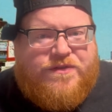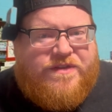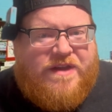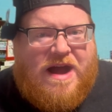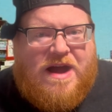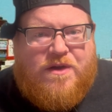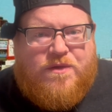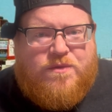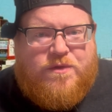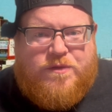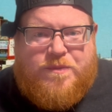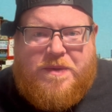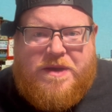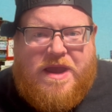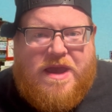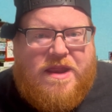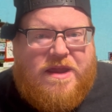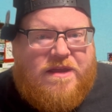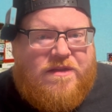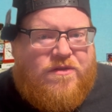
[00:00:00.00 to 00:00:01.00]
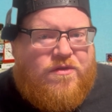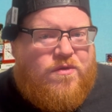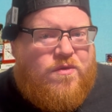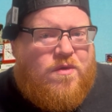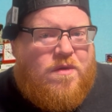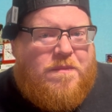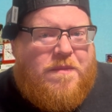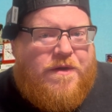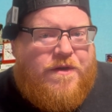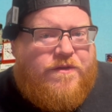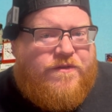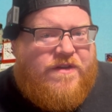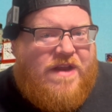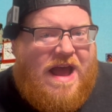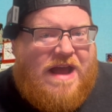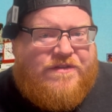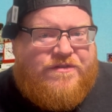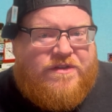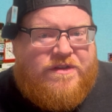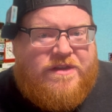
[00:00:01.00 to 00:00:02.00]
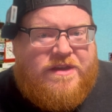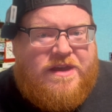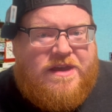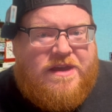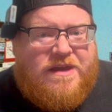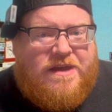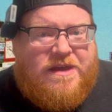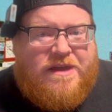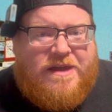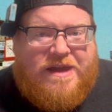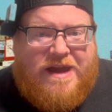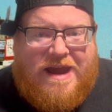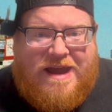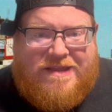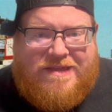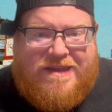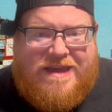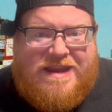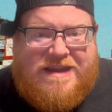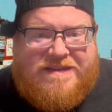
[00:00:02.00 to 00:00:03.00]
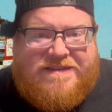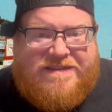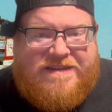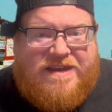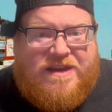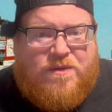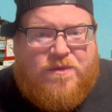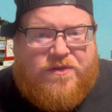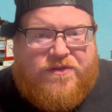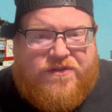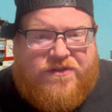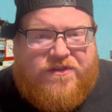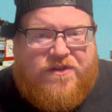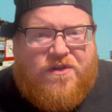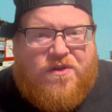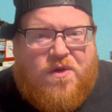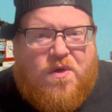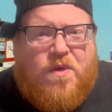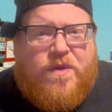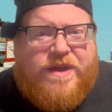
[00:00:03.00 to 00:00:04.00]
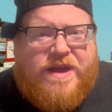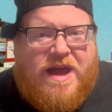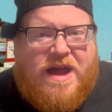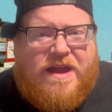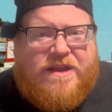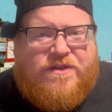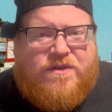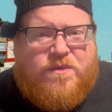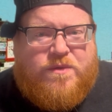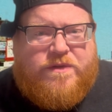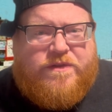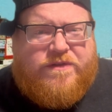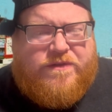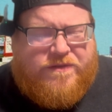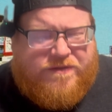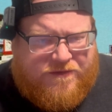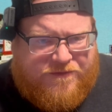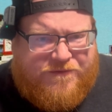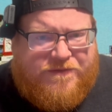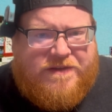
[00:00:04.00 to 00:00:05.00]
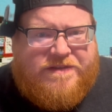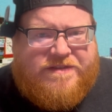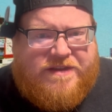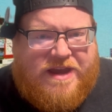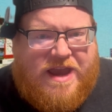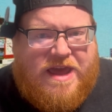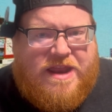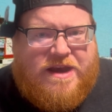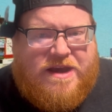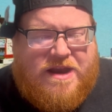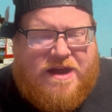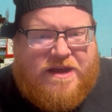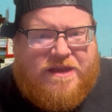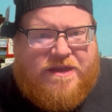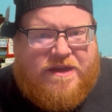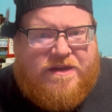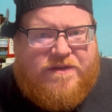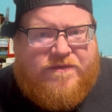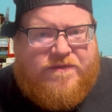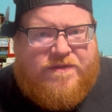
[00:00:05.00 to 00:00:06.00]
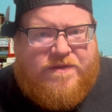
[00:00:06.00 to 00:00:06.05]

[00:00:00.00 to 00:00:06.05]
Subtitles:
sound was beginning to emerge nationally, Atlantic City was still holding on to its sophisticated nightlife.